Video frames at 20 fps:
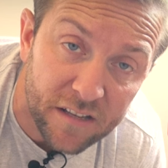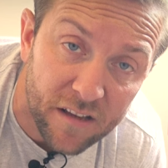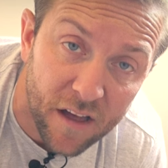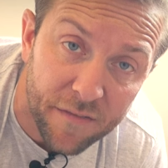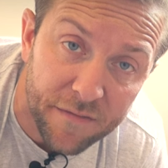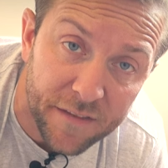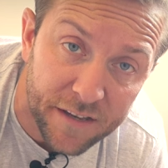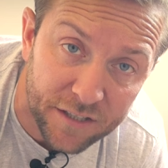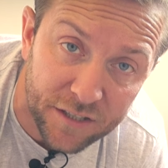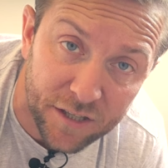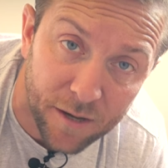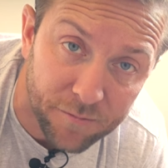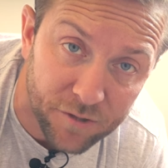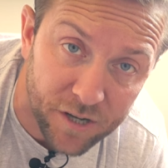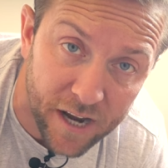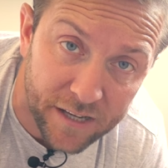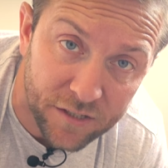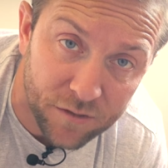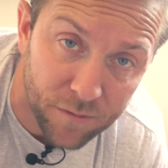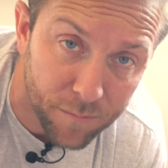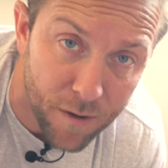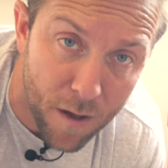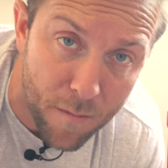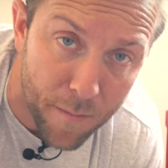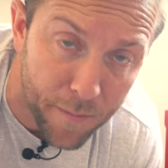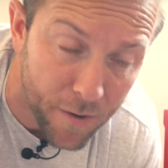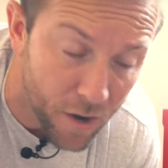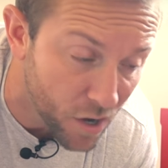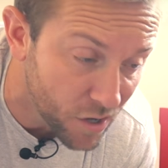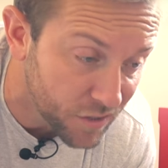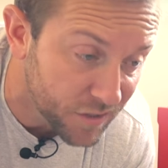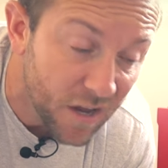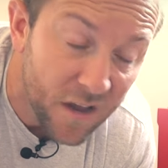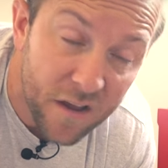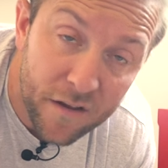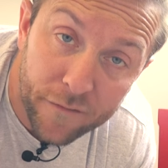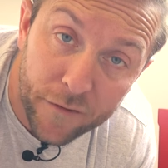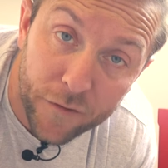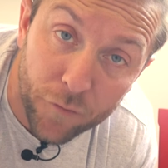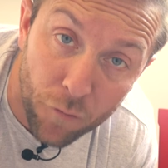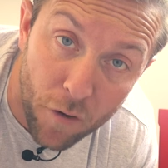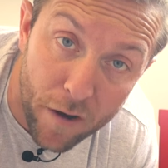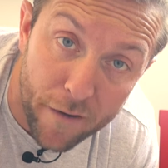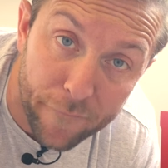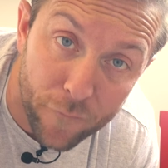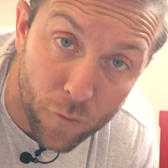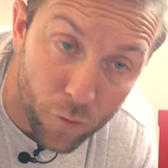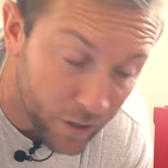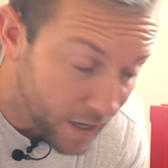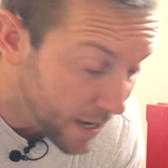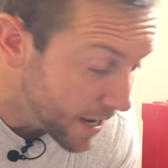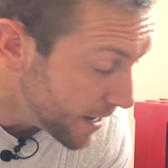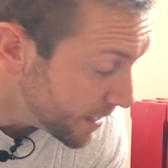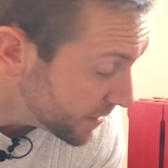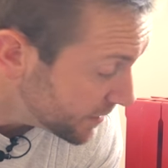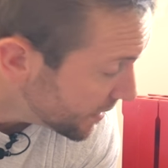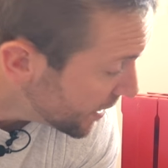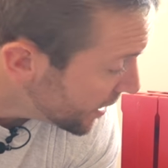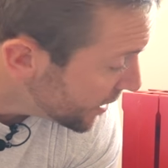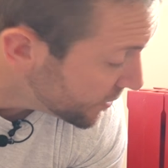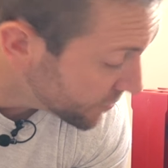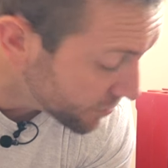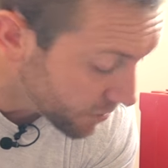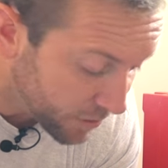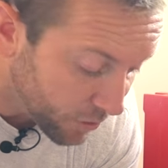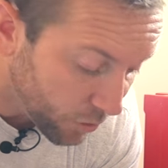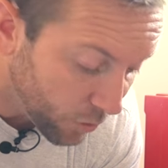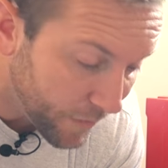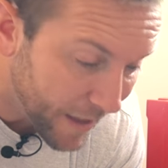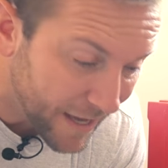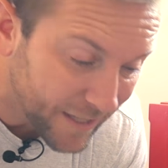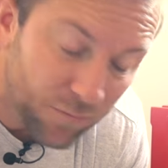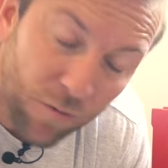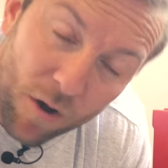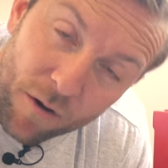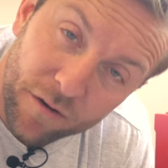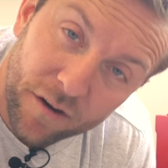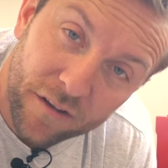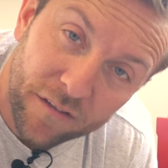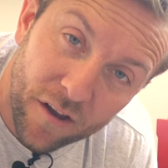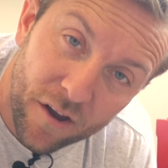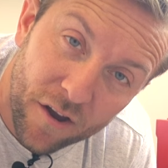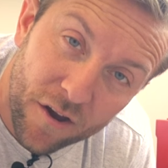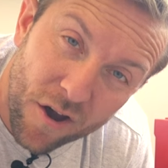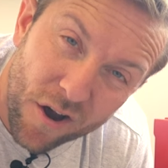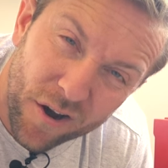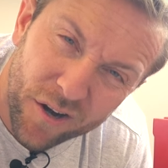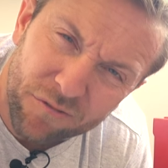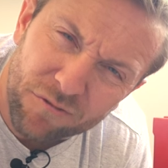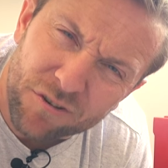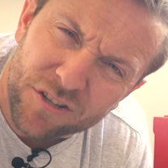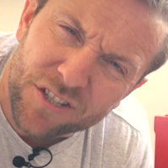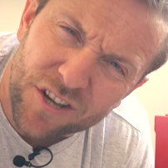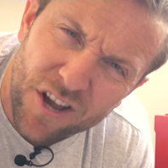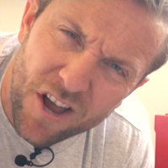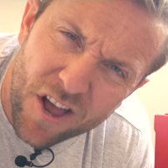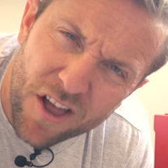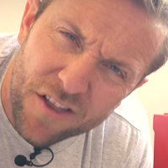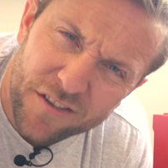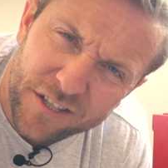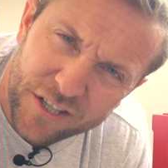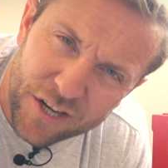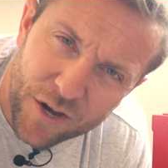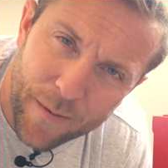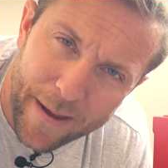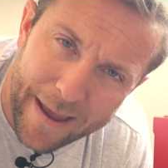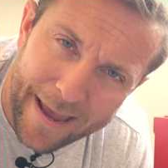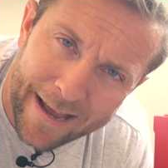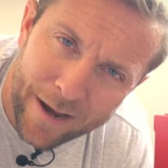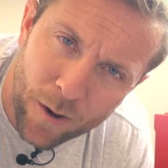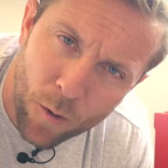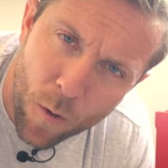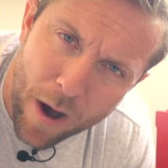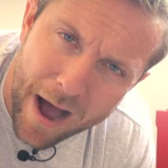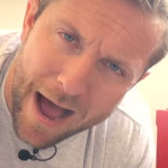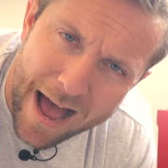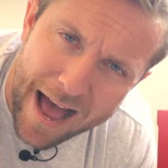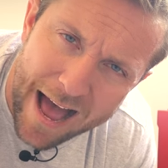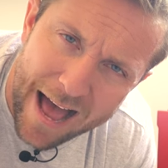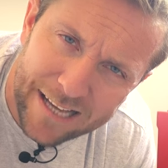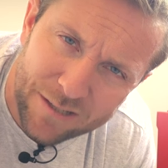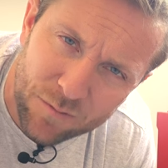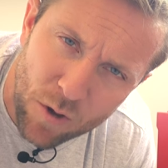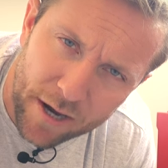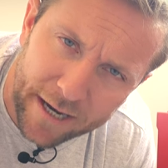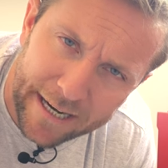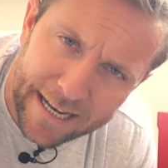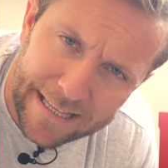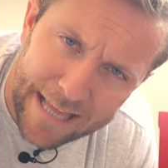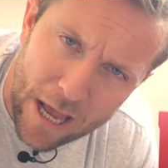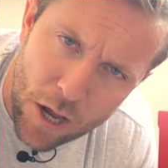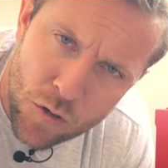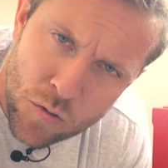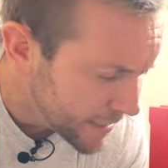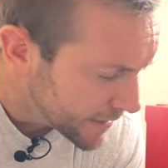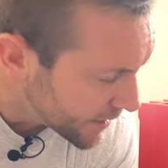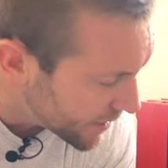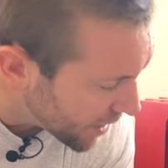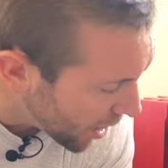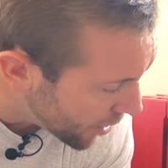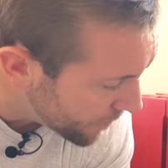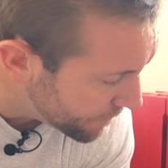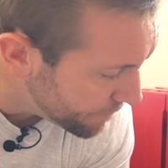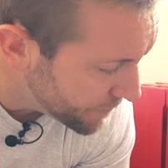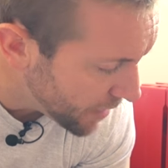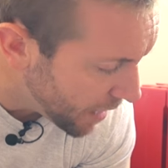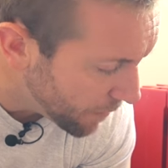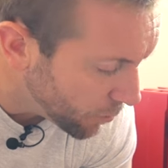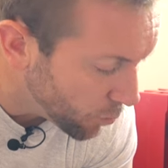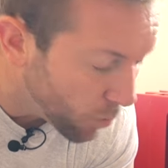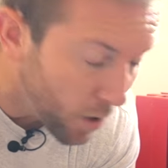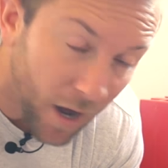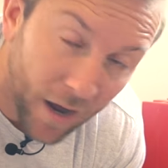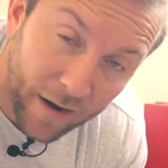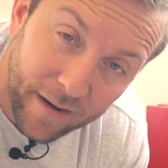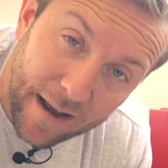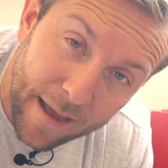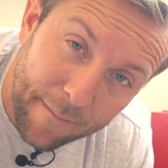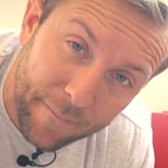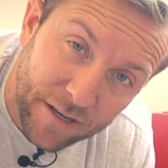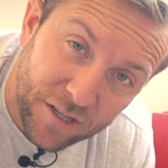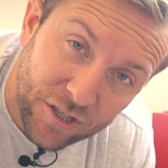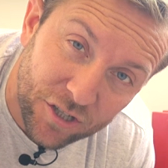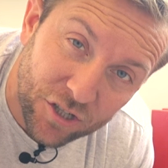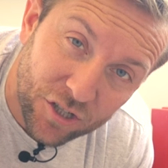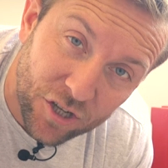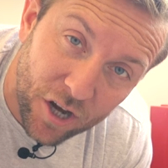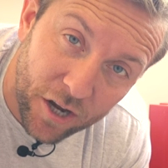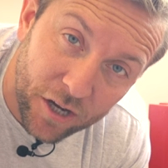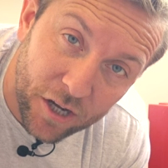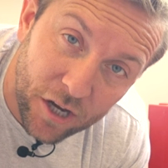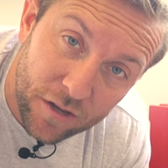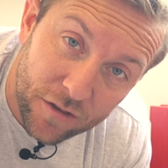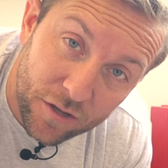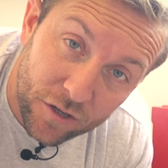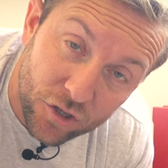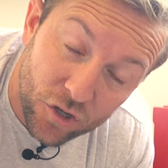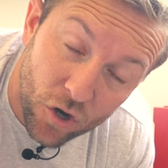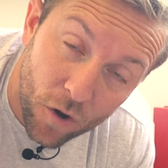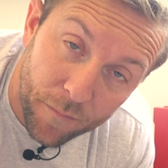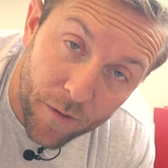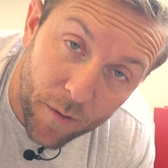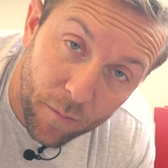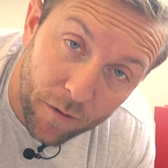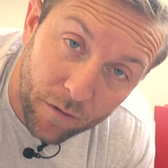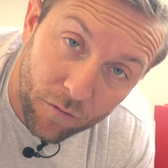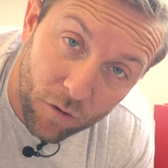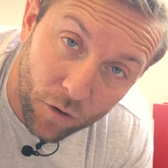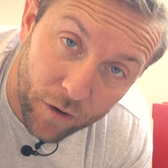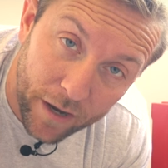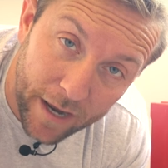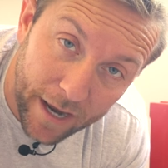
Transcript: done this subject on Plumber Parts for 3 or 4 years. So I thought that's what I'm going to do. I'm going to return to it. All right, that's what I'm going to do. So number one, let me just show you the job that we're on